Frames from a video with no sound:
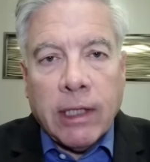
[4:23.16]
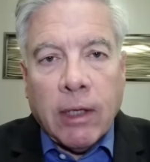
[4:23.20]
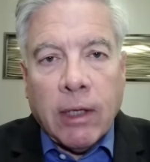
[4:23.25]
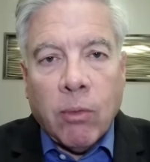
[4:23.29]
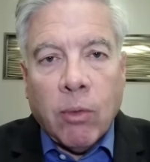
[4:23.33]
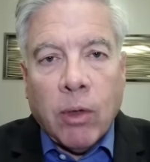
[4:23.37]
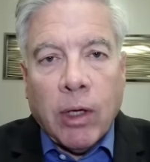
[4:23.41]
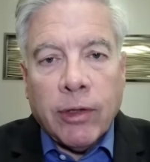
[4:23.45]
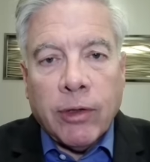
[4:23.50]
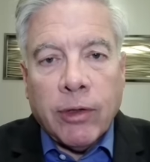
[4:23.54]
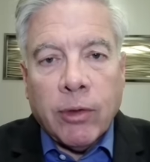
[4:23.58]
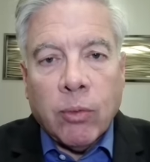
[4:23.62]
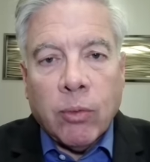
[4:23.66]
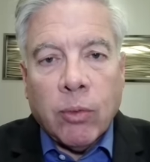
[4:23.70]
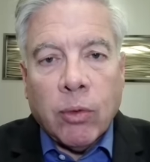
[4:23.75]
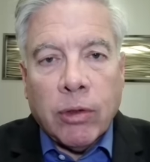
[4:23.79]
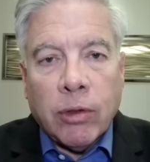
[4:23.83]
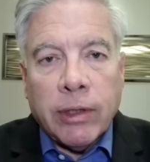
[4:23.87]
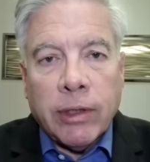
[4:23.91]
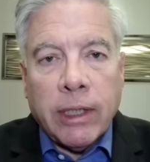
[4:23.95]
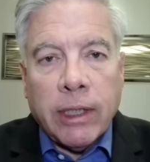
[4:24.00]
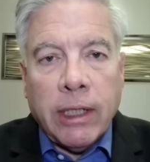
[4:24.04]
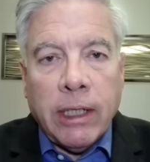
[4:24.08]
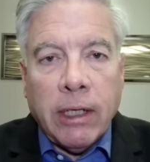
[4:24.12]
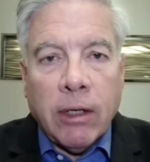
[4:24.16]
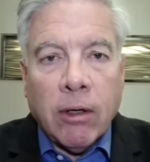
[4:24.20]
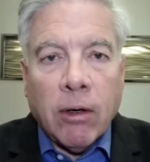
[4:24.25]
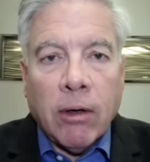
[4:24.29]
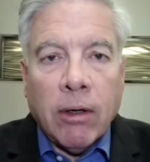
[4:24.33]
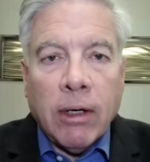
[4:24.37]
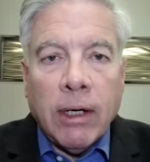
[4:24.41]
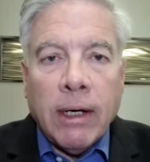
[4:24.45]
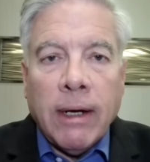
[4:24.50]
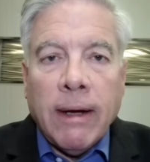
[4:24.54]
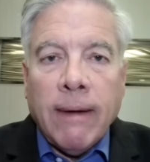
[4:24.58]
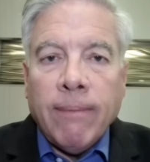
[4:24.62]
they want the world to
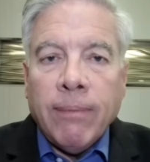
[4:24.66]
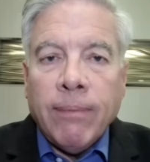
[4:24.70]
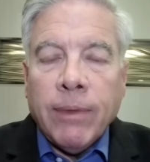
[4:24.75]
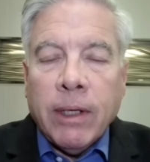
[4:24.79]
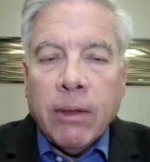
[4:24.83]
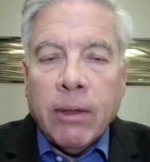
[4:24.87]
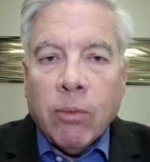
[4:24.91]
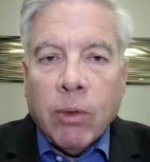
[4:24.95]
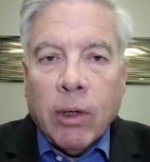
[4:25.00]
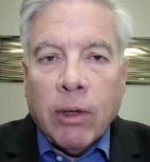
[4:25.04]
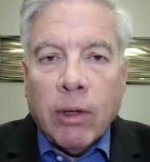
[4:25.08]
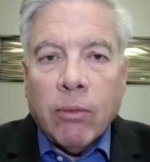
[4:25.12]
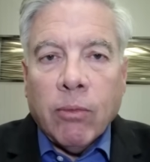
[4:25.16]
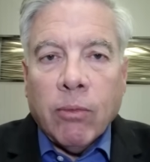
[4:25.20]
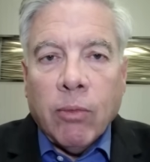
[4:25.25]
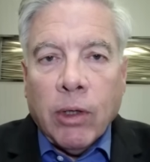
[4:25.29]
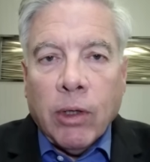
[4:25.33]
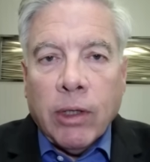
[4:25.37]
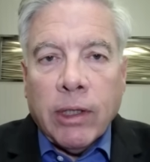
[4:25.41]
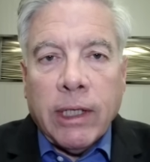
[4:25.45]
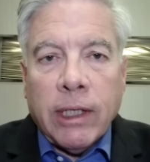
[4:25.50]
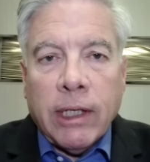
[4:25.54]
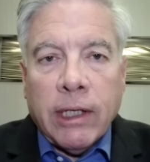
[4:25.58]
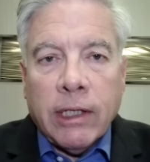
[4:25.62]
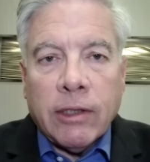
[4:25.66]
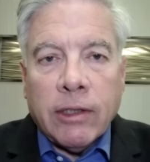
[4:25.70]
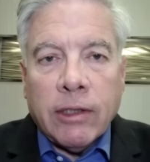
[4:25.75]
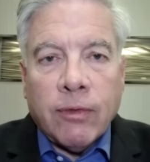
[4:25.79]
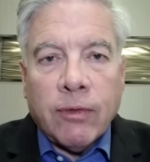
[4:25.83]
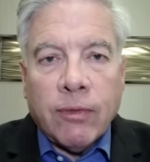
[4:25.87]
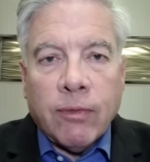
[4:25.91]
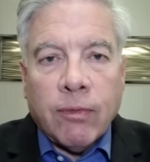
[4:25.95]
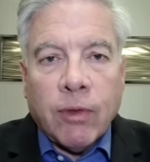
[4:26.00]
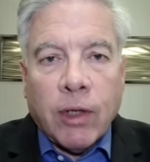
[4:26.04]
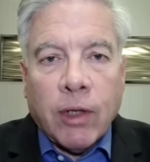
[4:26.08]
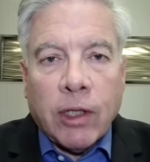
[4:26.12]
hear. What really
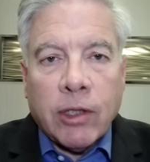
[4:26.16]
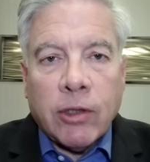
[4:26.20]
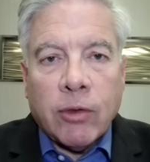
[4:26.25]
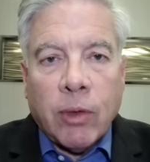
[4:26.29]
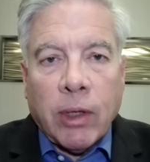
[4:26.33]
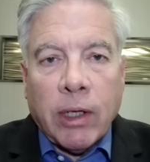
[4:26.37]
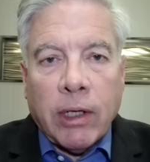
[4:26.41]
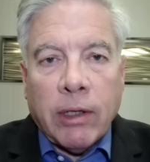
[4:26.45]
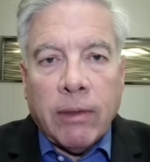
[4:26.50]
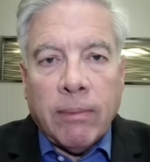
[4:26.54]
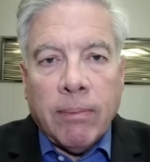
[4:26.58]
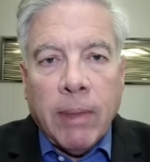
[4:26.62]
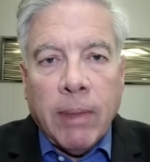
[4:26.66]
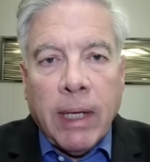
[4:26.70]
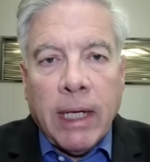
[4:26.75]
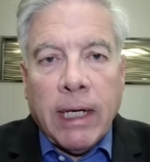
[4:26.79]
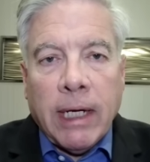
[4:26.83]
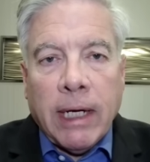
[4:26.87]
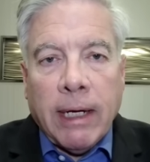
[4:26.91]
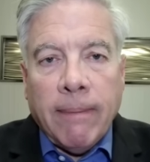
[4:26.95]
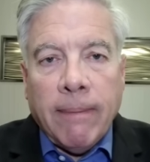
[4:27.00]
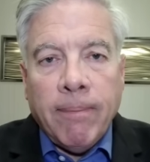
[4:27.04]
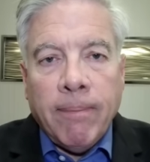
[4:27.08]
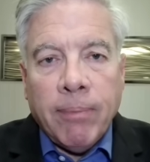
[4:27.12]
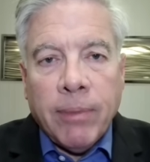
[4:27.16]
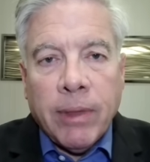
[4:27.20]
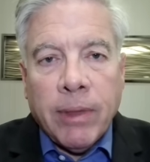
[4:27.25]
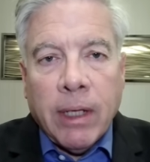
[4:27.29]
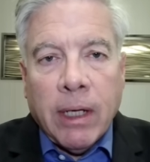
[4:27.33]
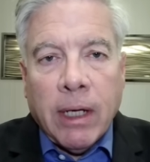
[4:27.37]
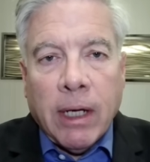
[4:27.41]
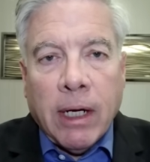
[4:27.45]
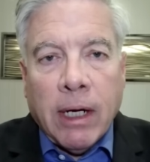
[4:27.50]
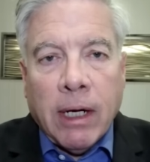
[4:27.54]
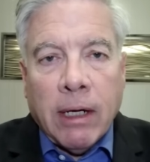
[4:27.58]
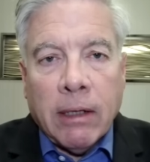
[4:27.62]
has frustrated many,
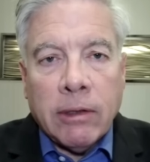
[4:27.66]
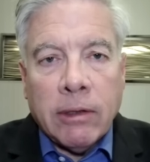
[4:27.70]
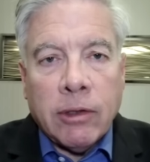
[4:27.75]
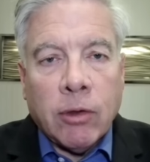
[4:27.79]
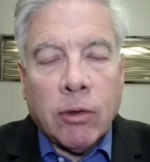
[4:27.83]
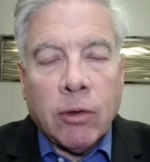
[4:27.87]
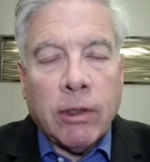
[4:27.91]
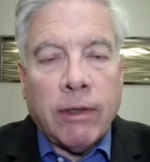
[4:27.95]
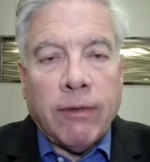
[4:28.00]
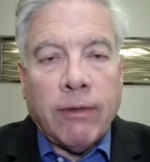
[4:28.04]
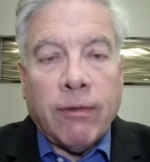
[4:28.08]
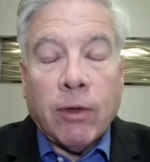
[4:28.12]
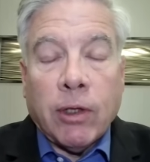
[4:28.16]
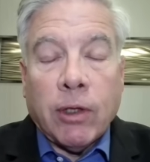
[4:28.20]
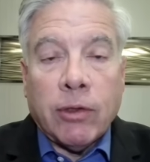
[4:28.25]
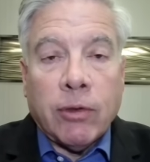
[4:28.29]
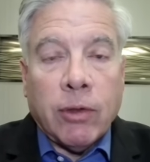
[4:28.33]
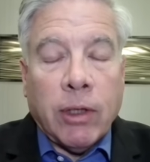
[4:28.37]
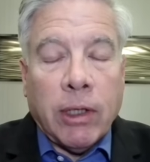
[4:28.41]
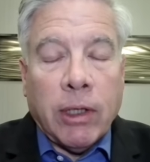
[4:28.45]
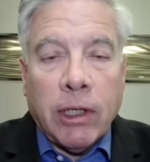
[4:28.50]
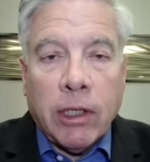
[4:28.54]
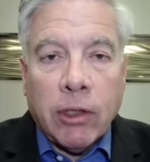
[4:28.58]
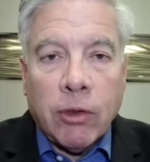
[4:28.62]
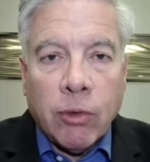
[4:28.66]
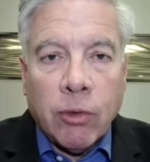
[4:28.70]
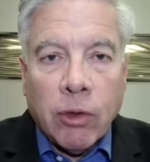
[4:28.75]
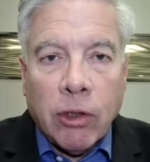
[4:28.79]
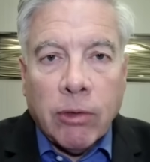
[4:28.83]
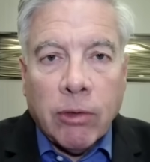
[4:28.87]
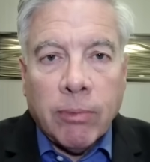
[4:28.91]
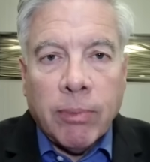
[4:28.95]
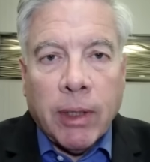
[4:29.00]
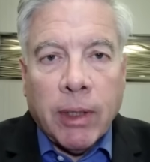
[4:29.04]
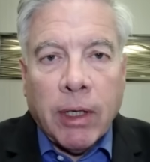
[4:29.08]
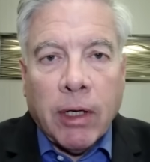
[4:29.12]
certainly frustrated
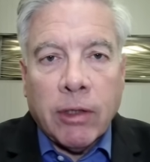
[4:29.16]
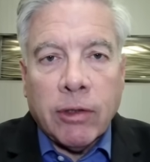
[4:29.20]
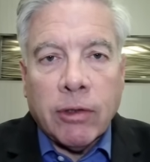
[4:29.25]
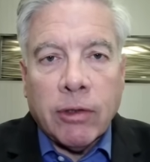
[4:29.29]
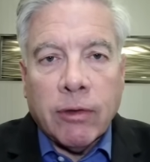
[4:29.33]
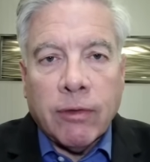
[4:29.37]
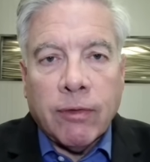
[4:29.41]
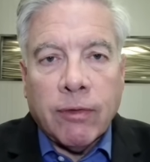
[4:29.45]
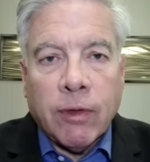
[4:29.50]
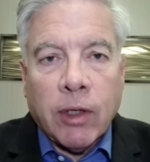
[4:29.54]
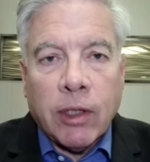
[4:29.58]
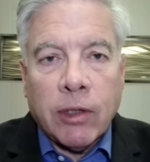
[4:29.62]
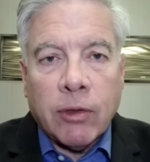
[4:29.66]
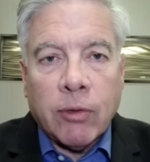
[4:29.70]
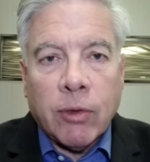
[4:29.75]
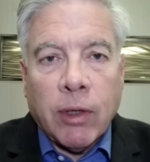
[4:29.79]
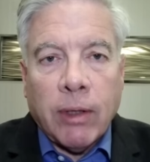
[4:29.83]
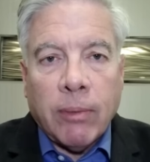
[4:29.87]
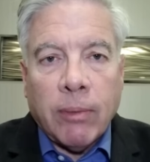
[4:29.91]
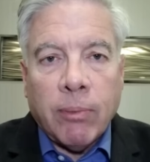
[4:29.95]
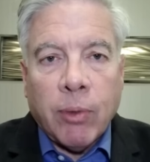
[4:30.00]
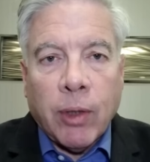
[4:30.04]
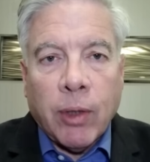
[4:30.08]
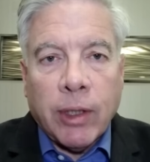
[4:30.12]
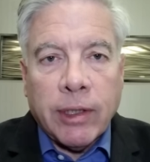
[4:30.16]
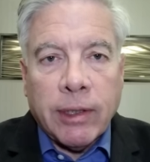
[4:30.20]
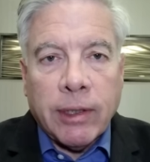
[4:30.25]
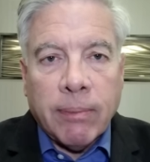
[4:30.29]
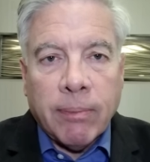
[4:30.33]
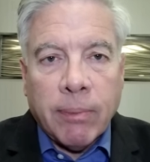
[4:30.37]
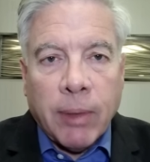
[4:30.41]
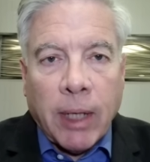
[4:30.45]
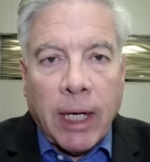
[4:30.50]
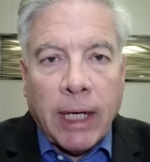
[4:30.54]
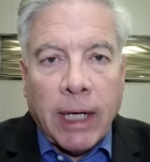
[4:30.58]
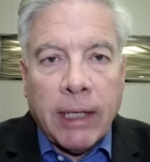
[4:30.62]
Israel, but also frustrated
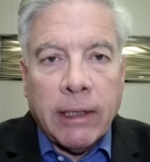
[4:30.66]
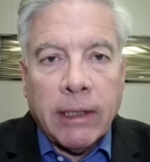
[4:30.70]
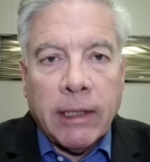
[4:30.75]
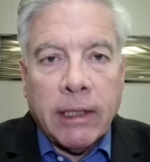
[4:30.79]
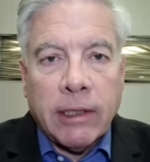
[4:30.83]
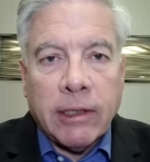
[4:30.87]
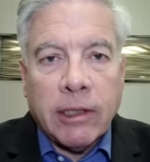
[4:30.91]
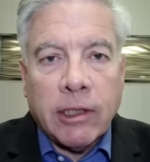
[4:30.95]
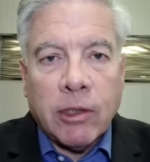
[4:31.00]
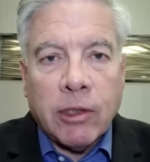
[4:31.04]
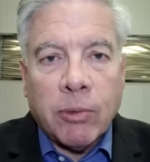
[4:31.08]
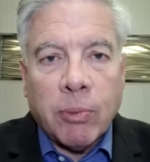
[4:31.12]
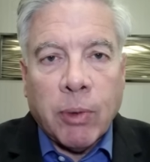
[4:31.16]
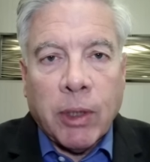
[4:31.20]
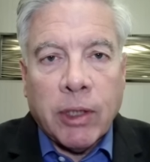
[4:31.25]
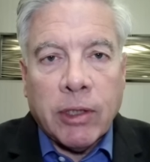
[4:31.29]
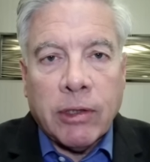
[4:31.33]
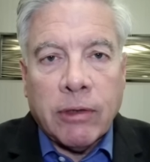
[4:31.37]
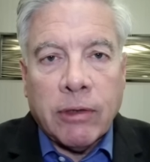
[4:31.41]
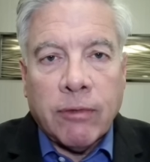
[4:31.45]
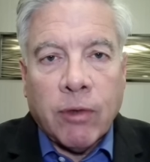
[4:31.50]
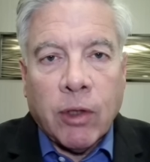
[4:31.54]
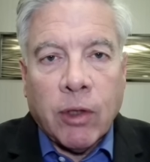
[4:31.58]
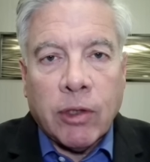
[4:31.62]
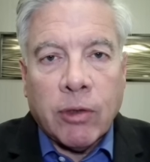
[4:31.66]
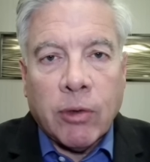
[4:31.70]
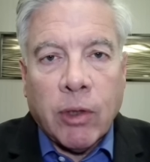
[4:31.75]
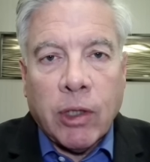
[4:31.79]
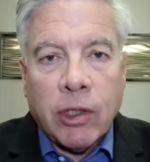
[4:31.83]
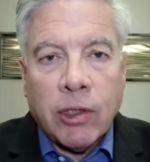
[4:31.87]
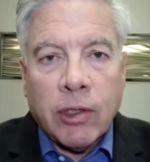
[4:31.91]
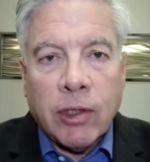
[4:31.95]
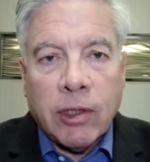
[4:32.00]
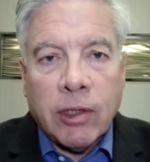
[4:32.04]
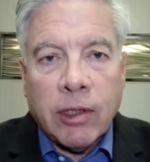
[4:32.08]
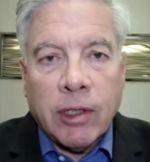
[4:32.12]
President Biden has expressed
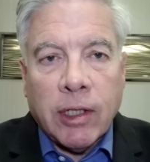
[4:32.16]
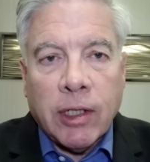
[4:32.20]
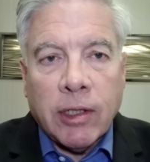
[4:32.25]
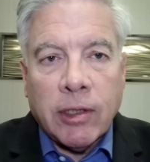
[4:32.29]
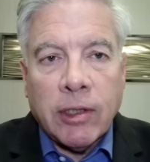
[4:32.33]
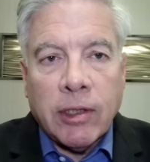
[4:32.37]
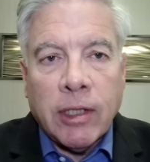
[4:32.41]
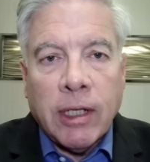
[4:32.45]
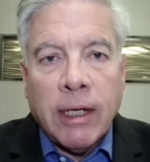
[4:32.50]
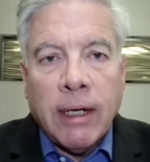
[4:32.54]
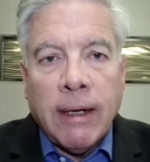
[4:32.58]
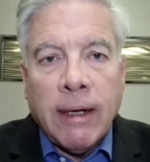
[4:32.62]
frustration at this,